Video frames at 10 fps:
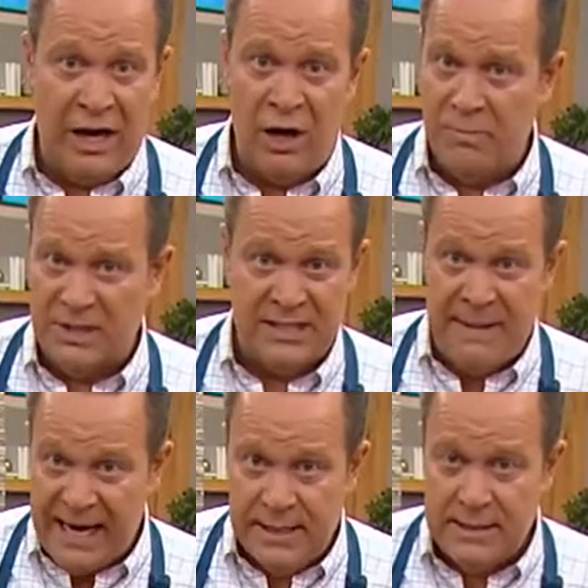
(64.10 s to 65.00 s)
I'll help you
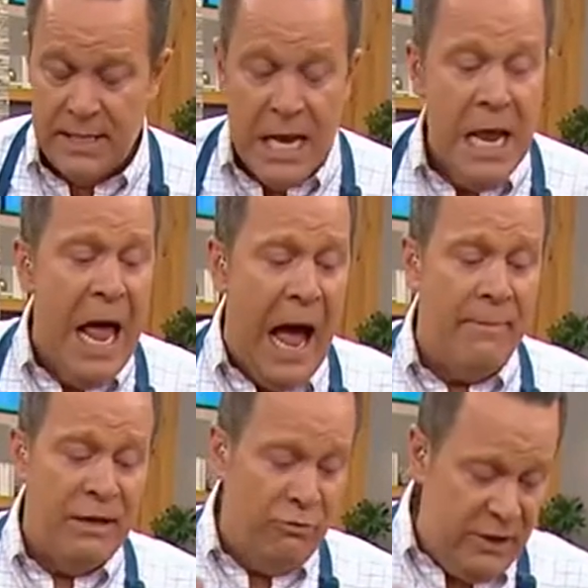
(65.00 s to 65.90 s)
smell it. I
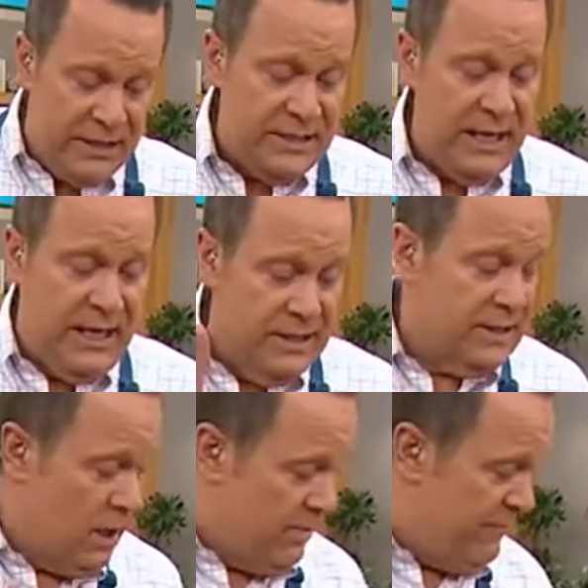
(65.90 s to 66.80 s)
mean, this is
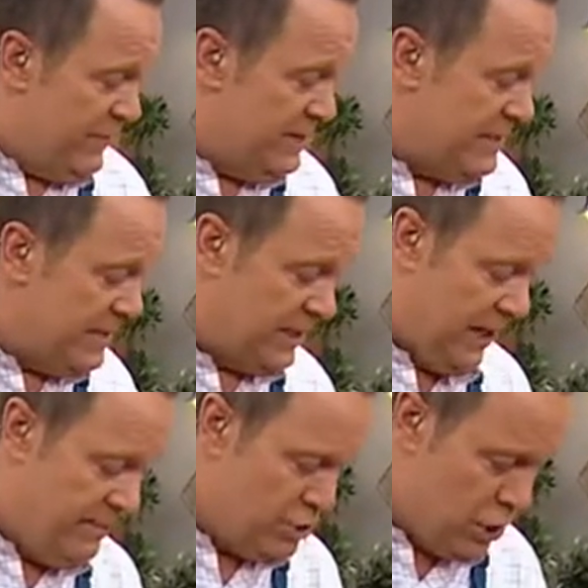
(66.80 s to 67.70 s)
going to be fantastic.
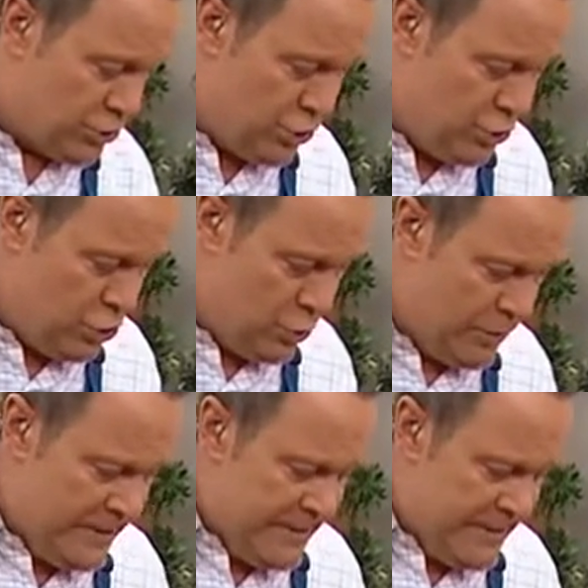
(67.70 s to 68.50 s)
Let me talk to you